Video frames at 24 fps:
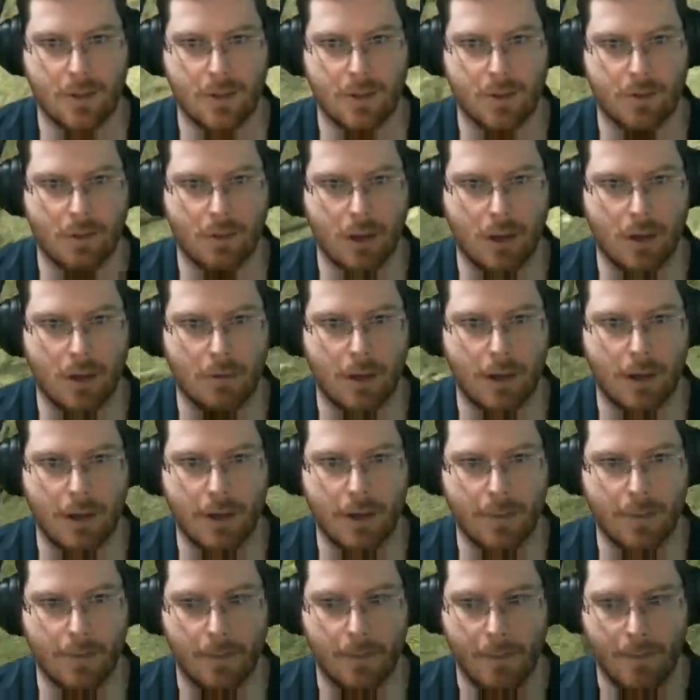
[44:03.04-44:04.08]
Learning what will
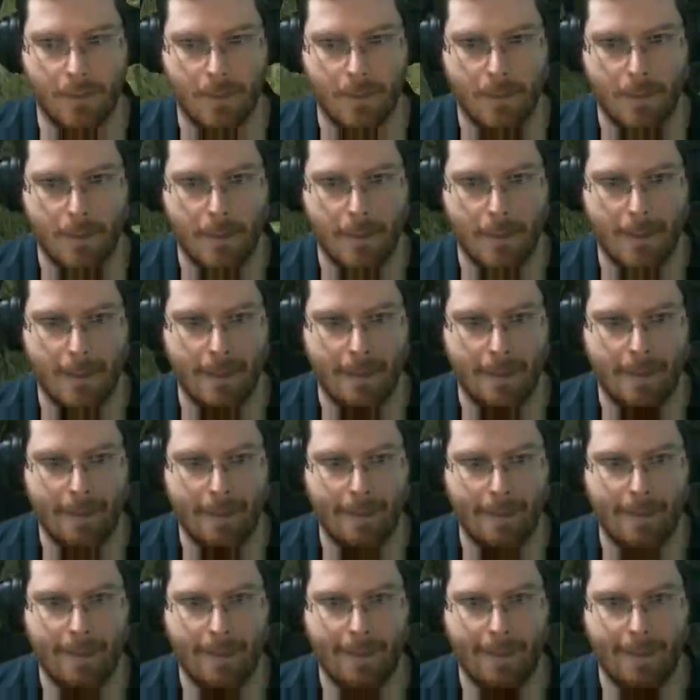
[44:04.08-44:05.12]
kill you, what won't kill you,
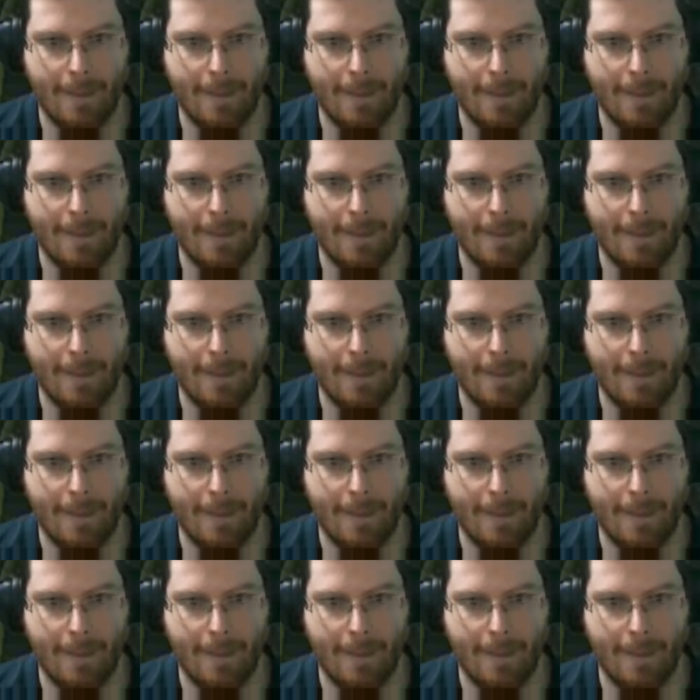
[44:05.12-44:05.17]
